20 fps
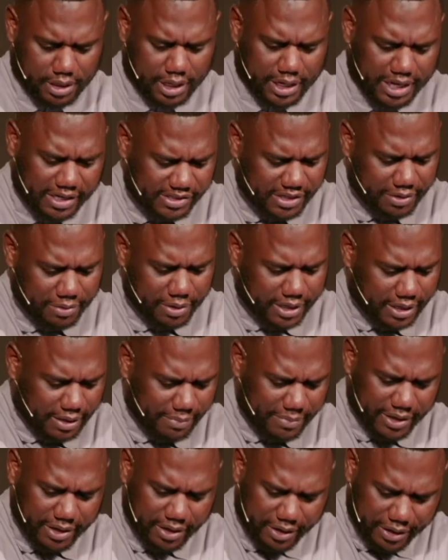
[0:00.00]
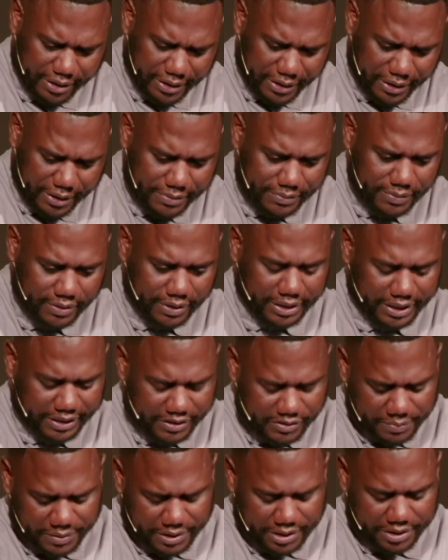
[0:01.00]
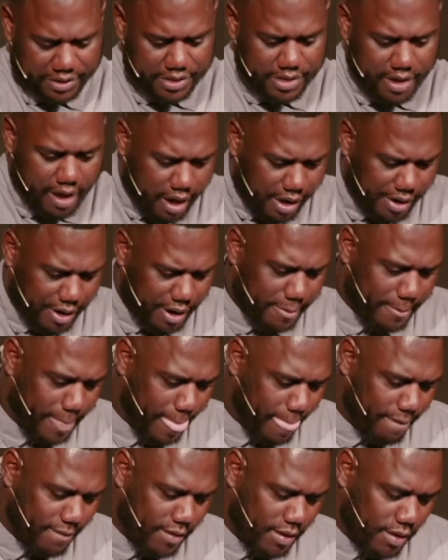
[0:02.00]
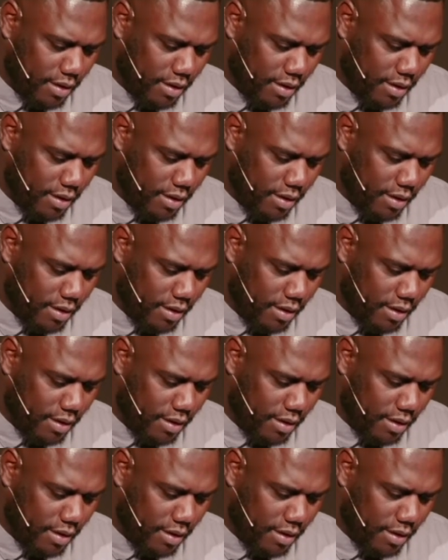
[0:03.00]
And as they were coming, her, her husband, her daughter,